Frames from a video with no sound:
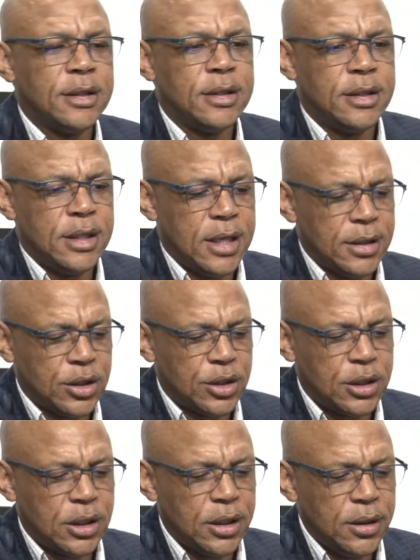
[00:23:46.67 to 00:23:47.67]

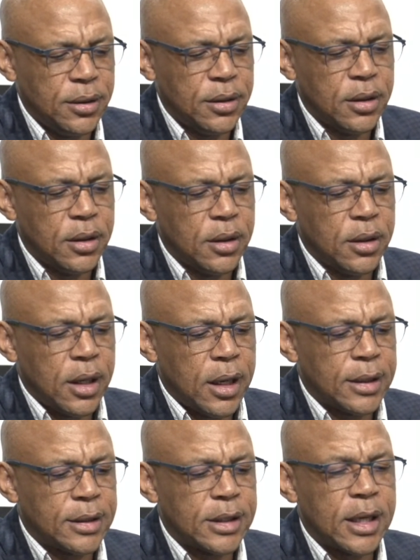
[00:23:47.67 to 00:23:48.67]
DSG
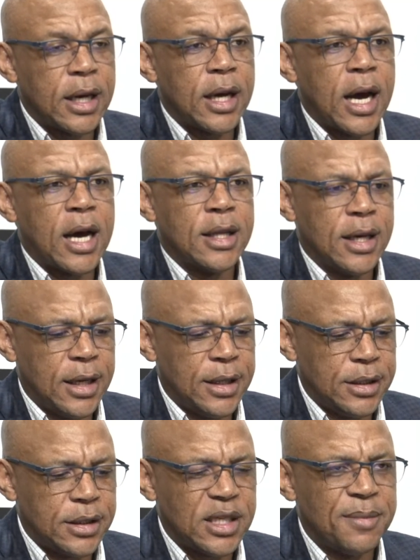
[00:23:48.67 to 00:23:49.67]
and other
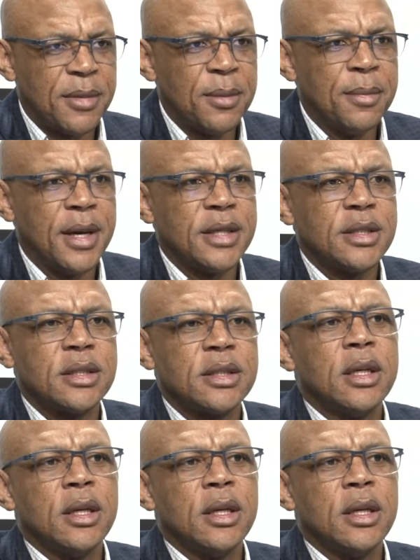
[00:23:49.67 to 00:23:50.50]
NEC members